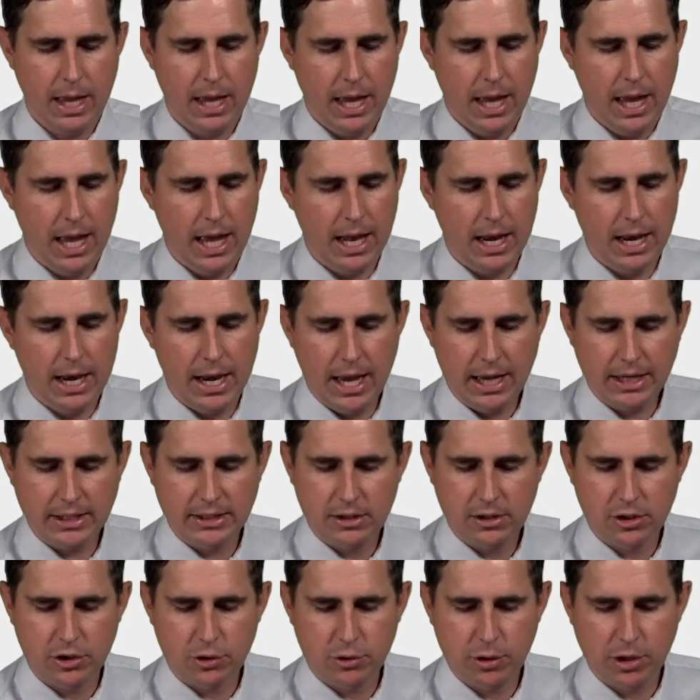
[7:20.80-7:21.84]
And next,
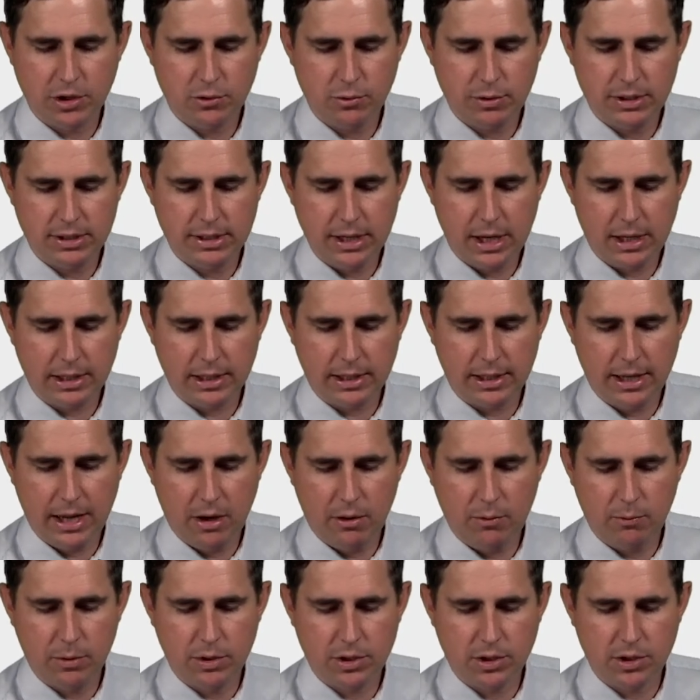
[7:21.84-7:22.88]
the treasury stock account,
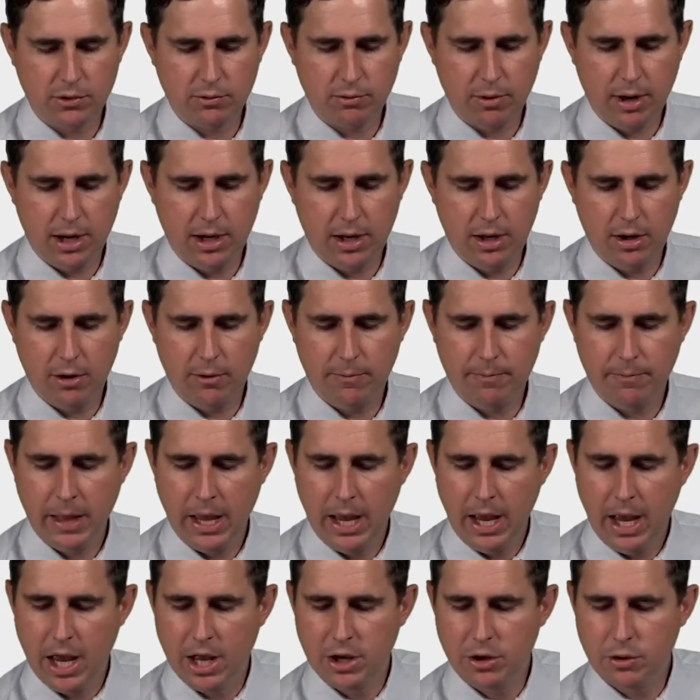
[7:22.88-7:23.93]
which is right here.
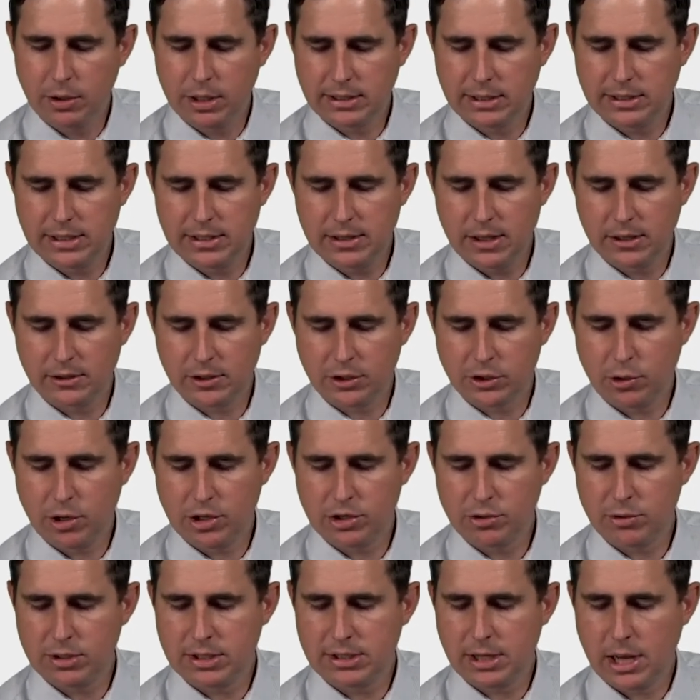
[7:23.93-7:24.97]
And you can see that the
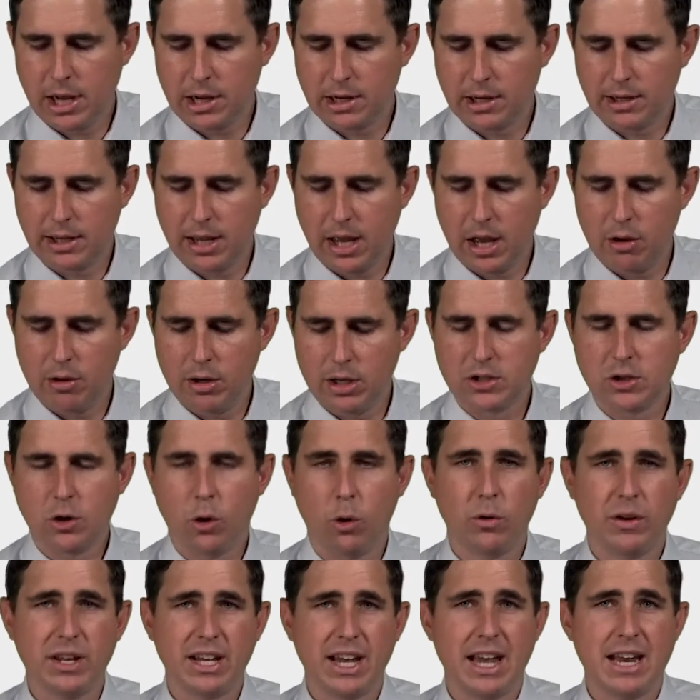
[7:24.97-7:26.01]
treasury stock account is
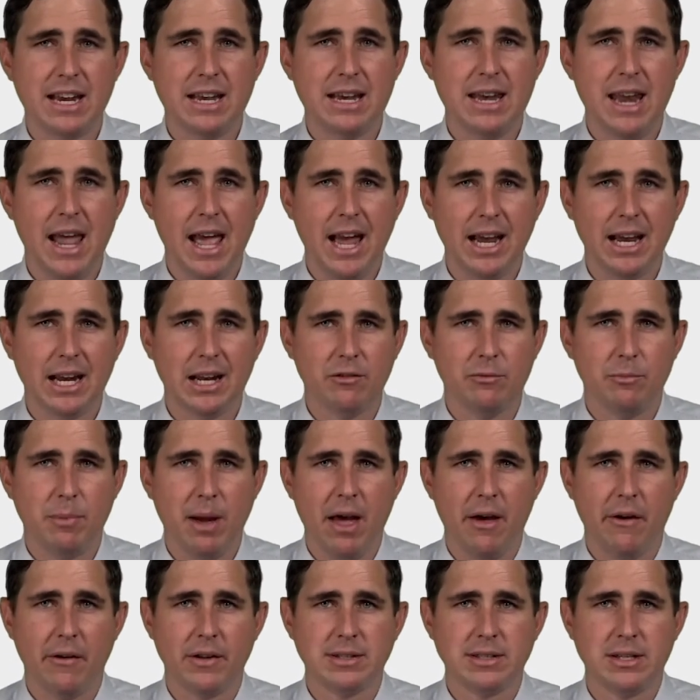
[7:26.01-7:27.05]
holding a negative
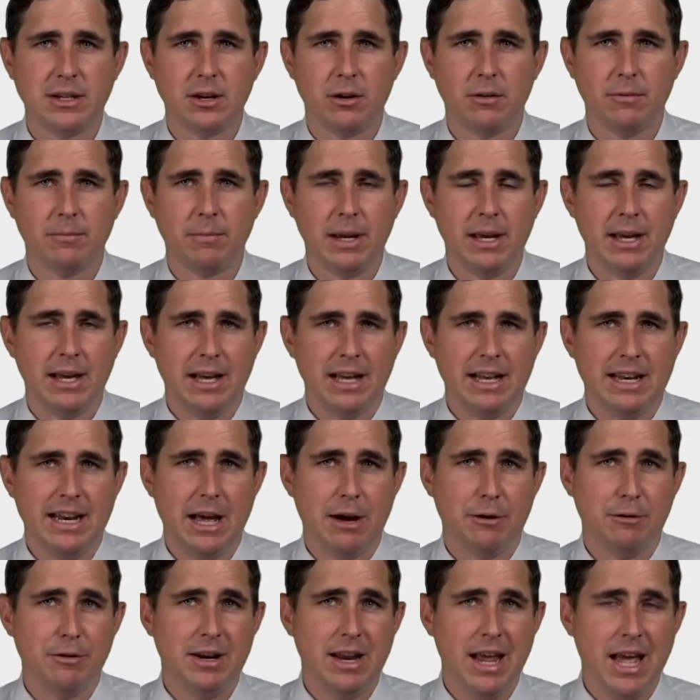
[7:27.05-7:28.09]
balance here. Now,
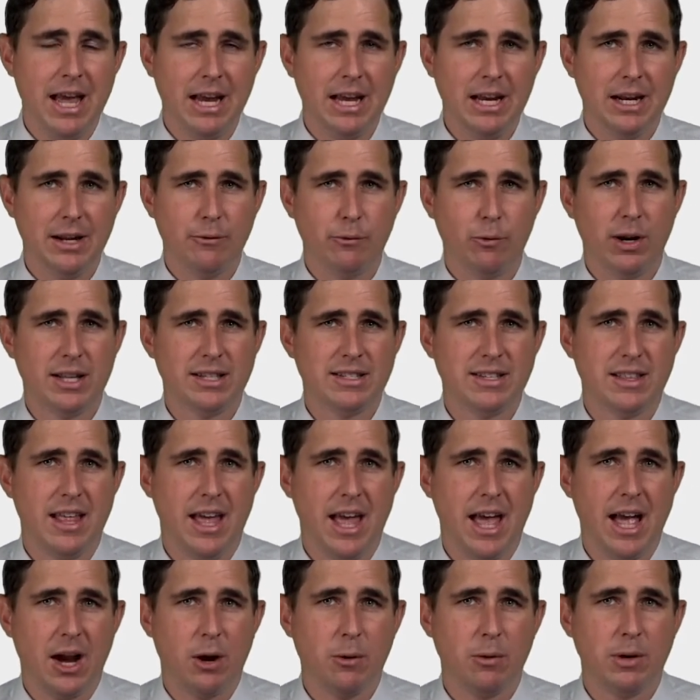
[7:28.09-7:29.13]
negative, when it's in the
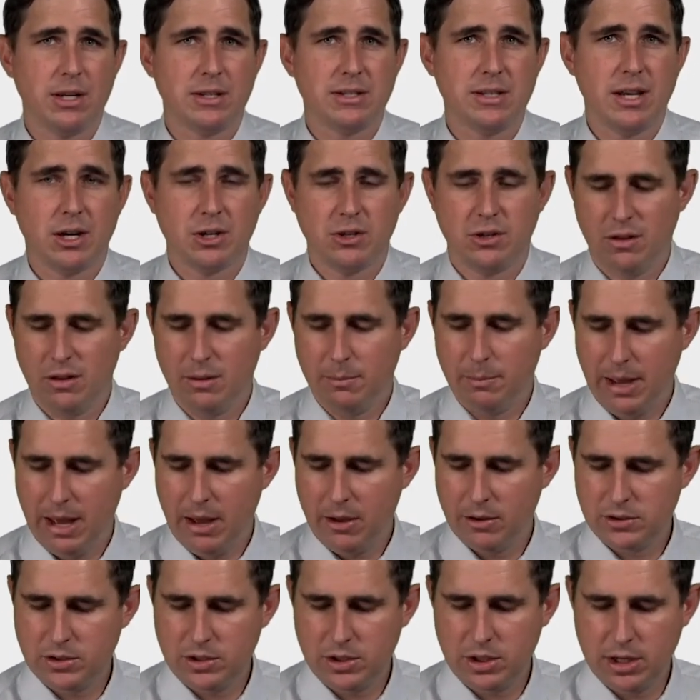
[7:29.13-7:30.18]
equity section of the
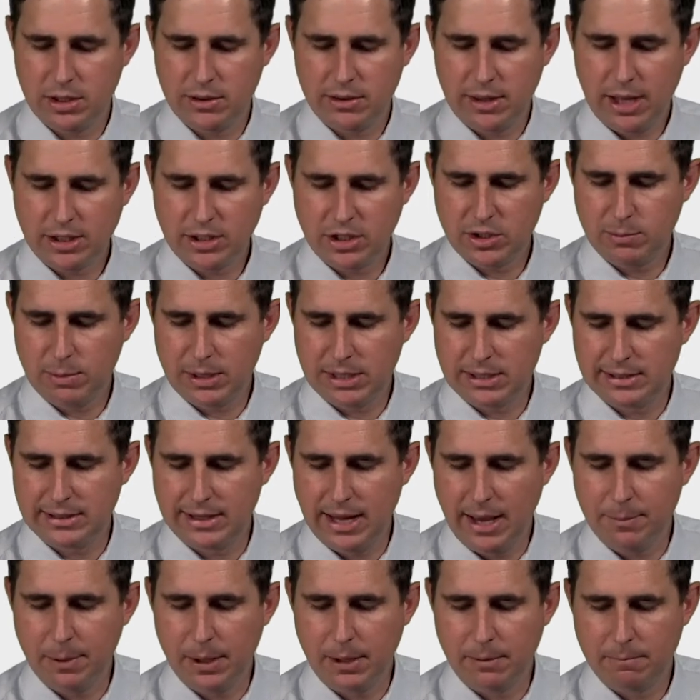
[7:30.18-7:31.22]
balance sheet, that just means
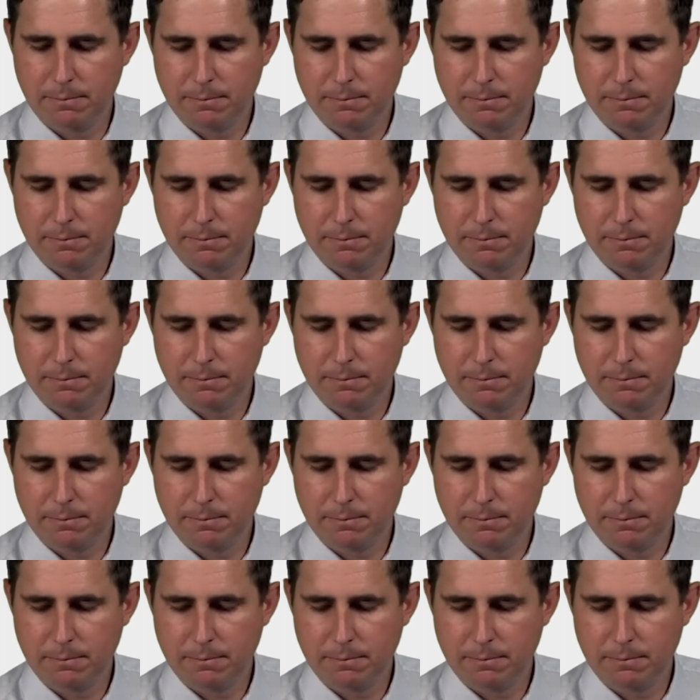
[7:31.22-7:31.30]
debit.